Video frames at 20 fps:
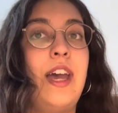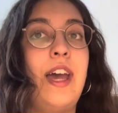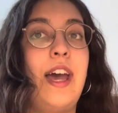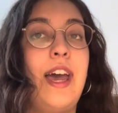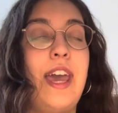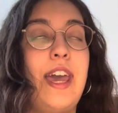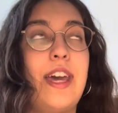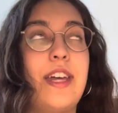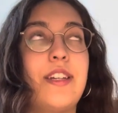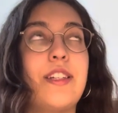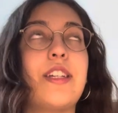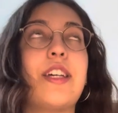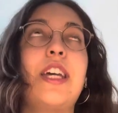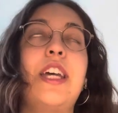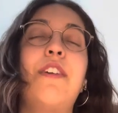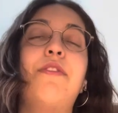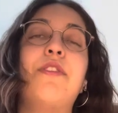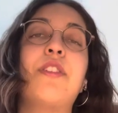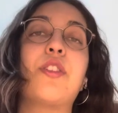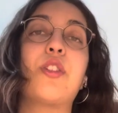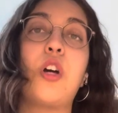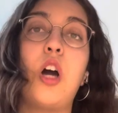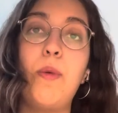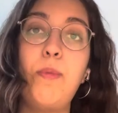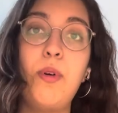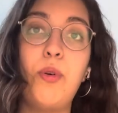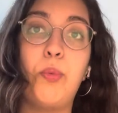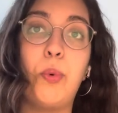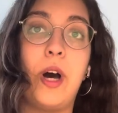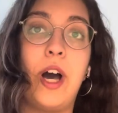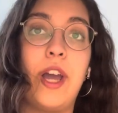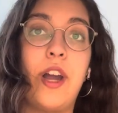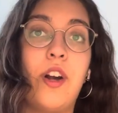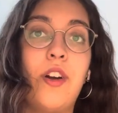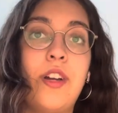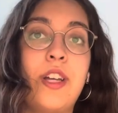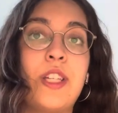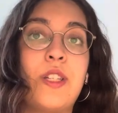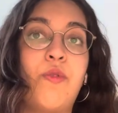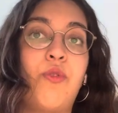And if this copper wire
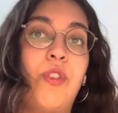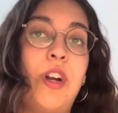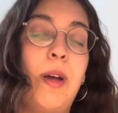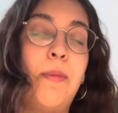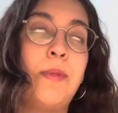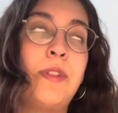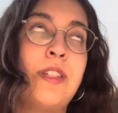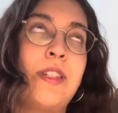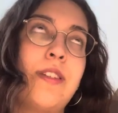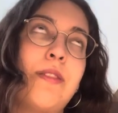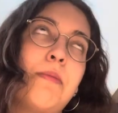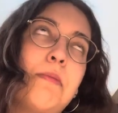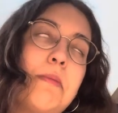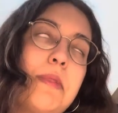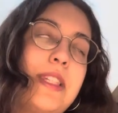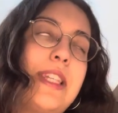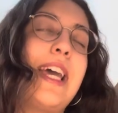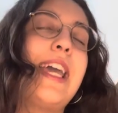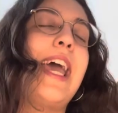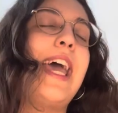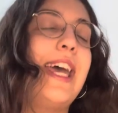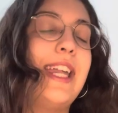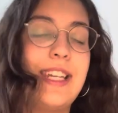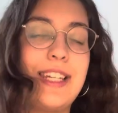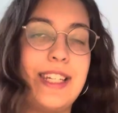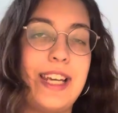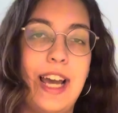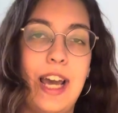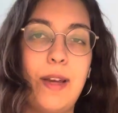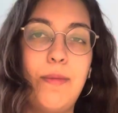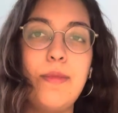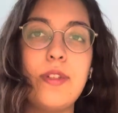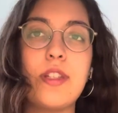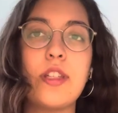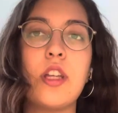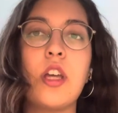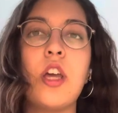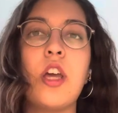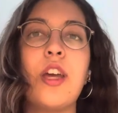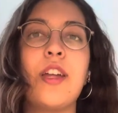is wrapped, say n times,
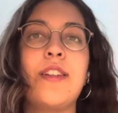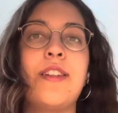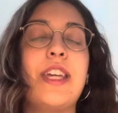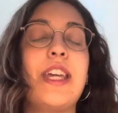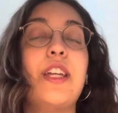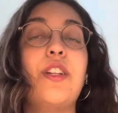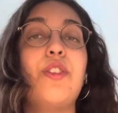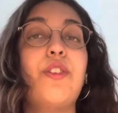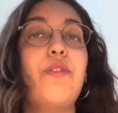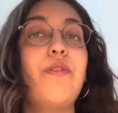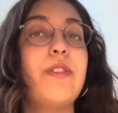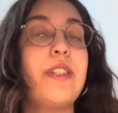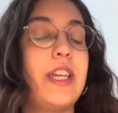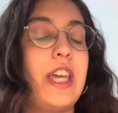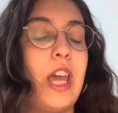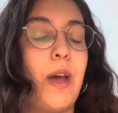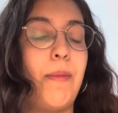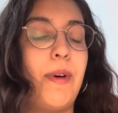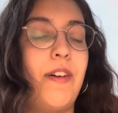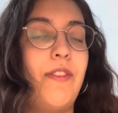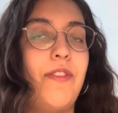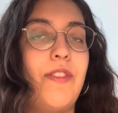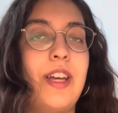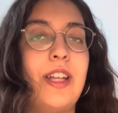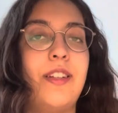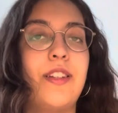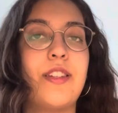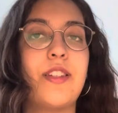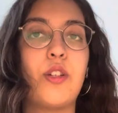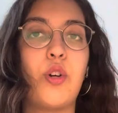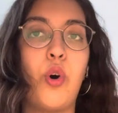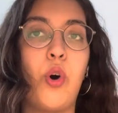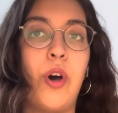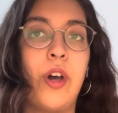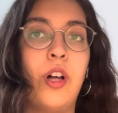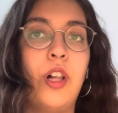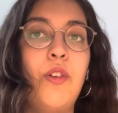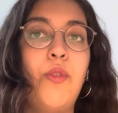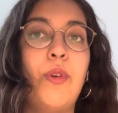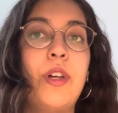the induced EMF in this
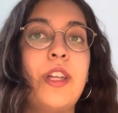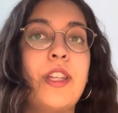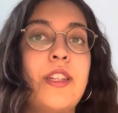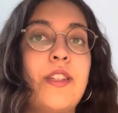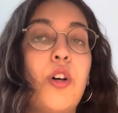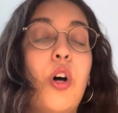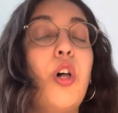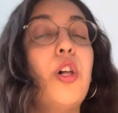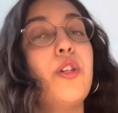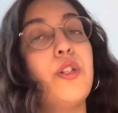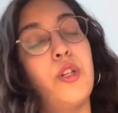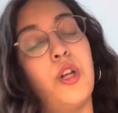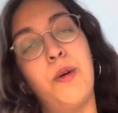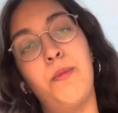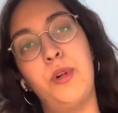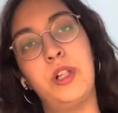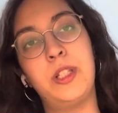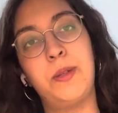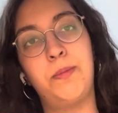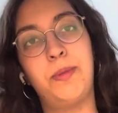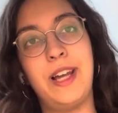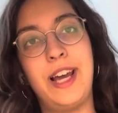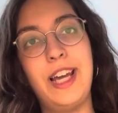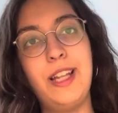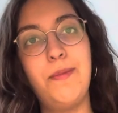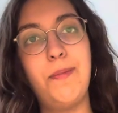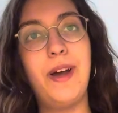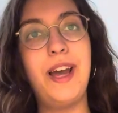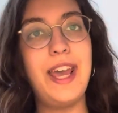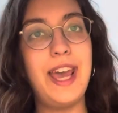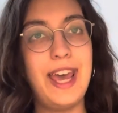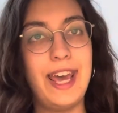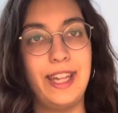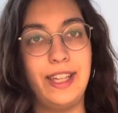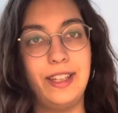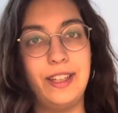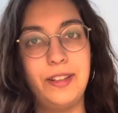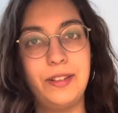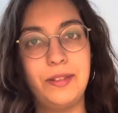coil is also multiplied by n.